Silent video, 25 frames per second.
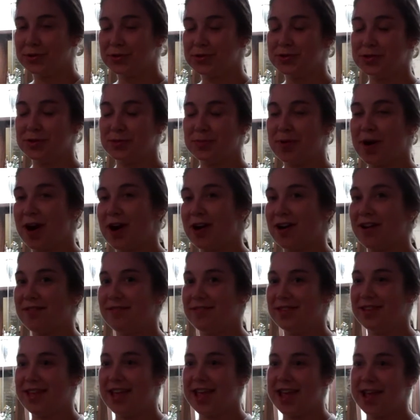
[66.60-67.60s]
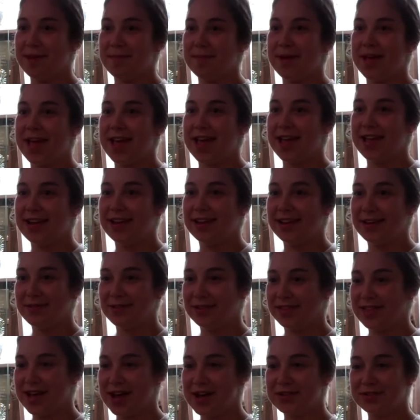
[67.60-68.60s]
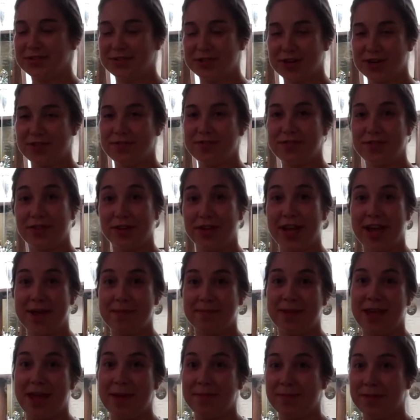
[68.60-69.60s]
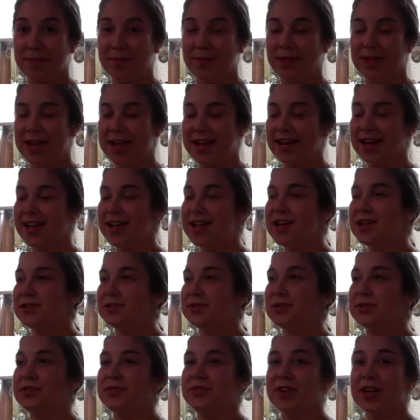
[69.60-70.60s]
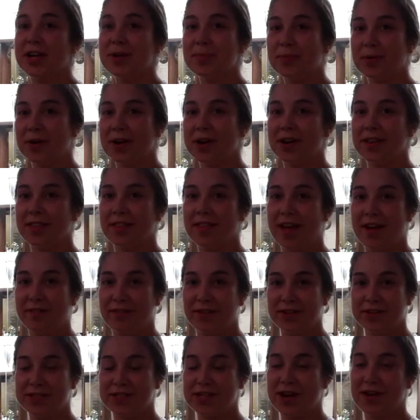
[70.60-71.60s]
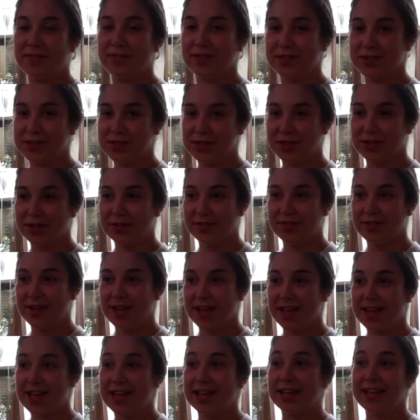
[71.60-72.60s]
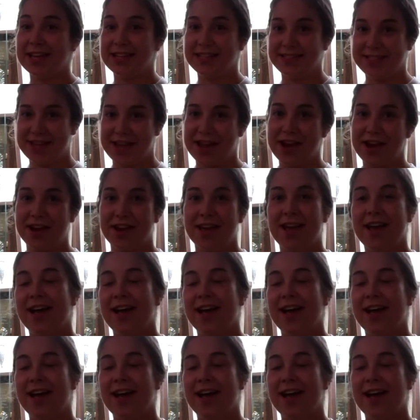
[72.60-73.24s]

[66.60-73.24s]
crucial part of the game, and without serve, the game can't be played. So it's very important that first off the serve gets in.